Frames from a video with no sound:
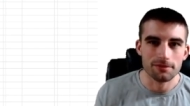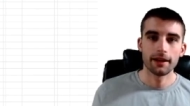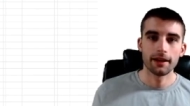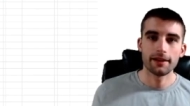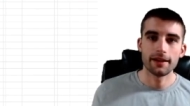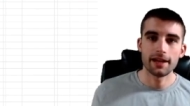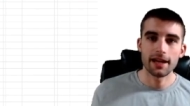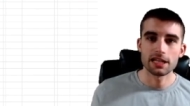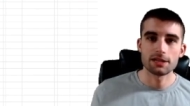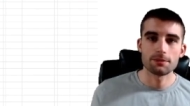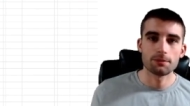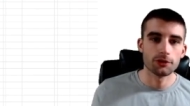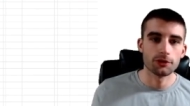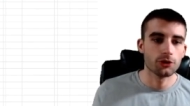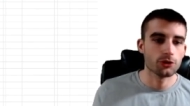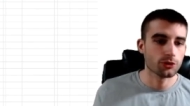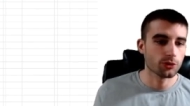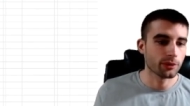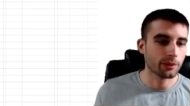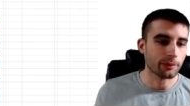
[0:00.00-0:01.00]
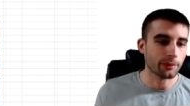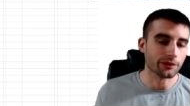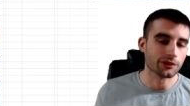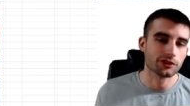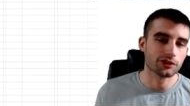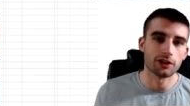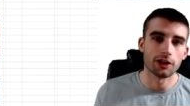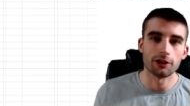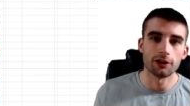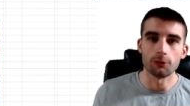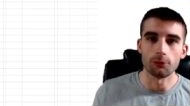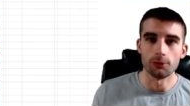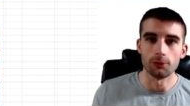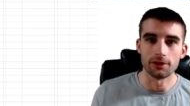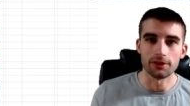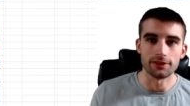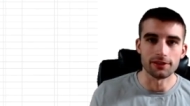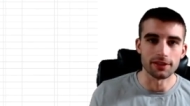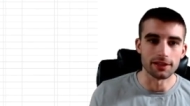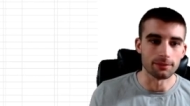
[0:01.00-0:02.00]
And as per usual, we will start
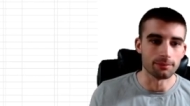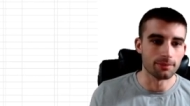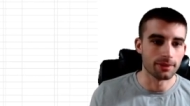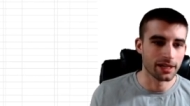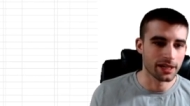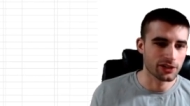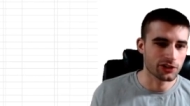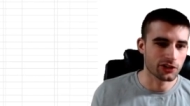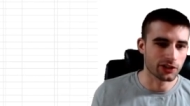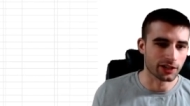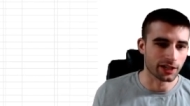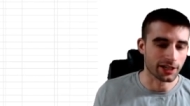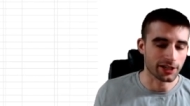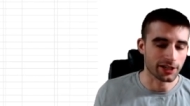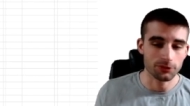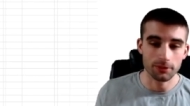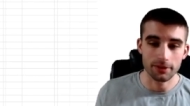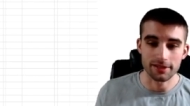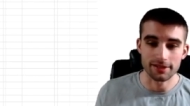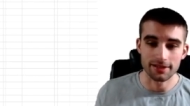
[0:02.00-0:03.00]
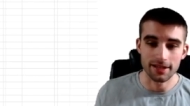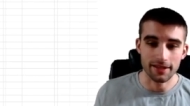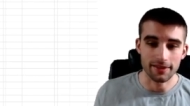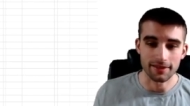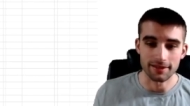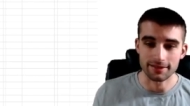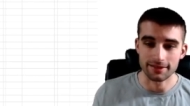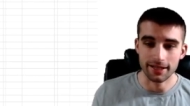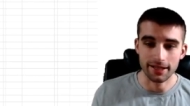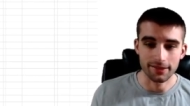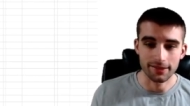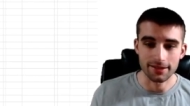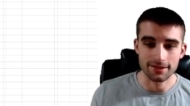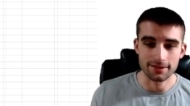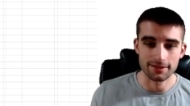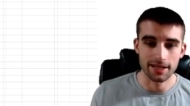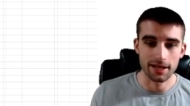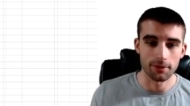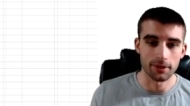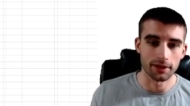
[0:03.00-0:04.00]
with the pitching. And I just want to say the state of the
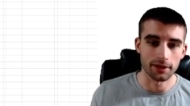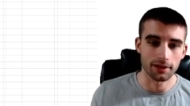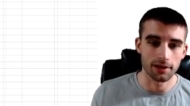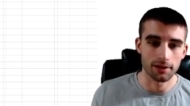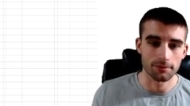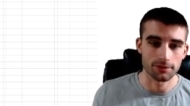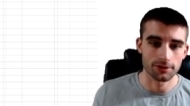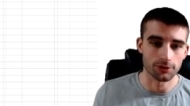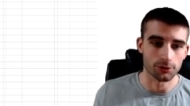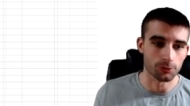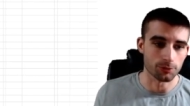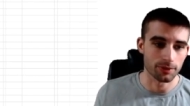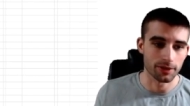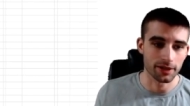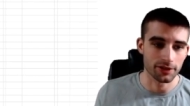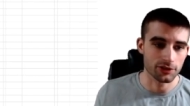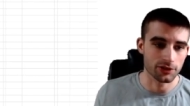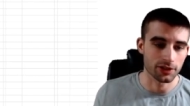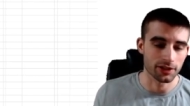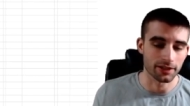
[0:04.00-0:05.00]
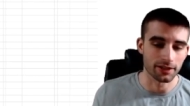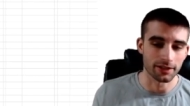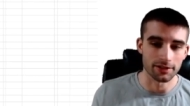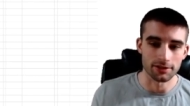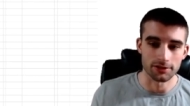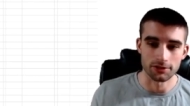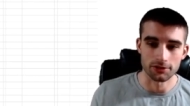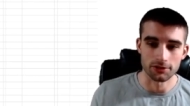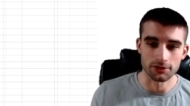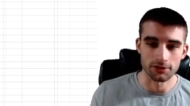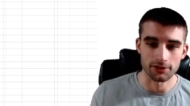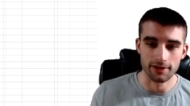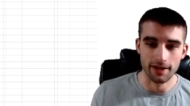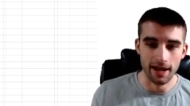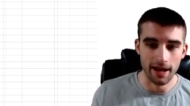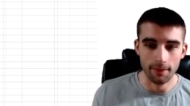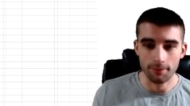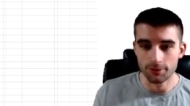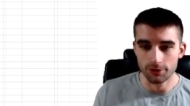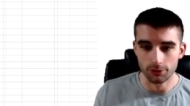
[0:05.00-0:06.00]
slate when it comes to pitching is just
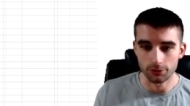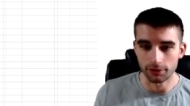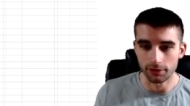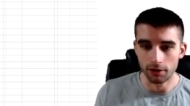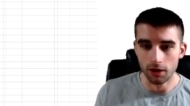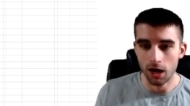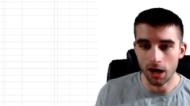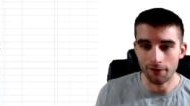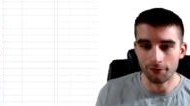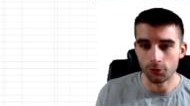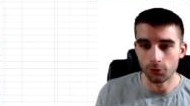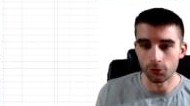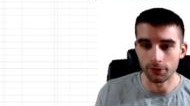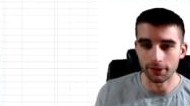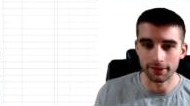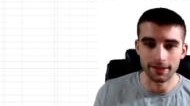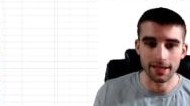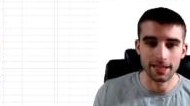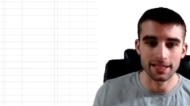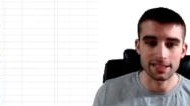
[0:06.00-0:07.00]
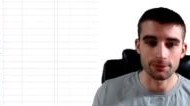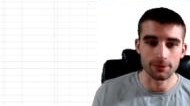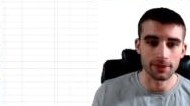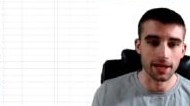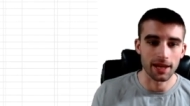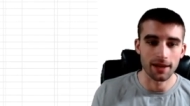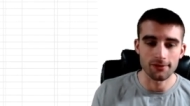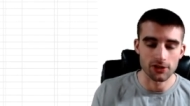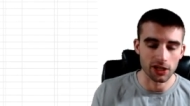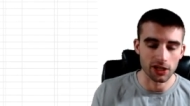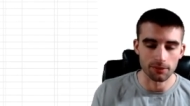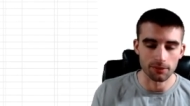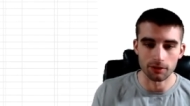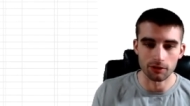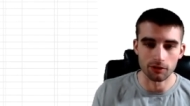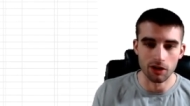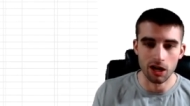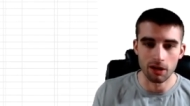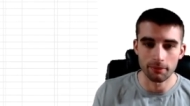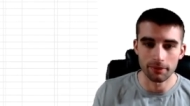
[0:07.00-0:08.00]
absolutely awful. Like, yes, we have Jacob
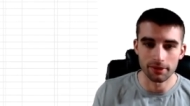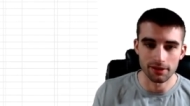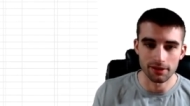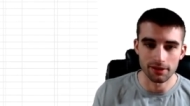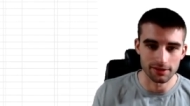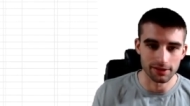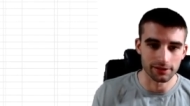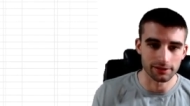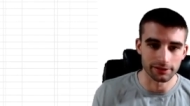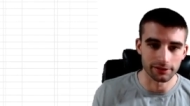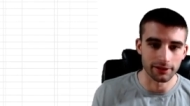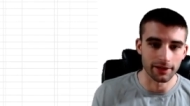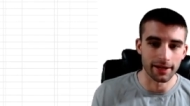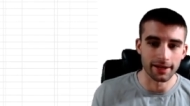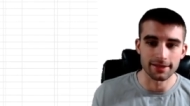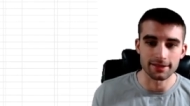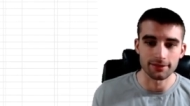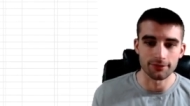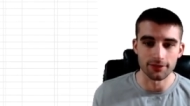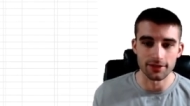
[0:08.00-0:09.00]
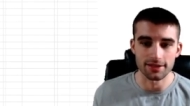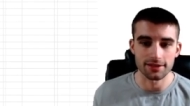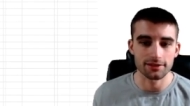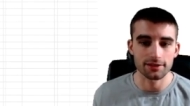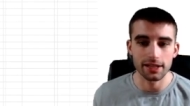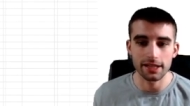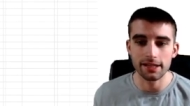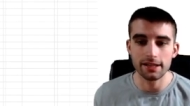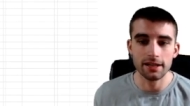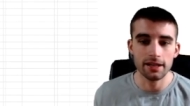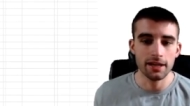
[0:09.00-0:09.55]
DeGrom. He's the clear ace of the slate.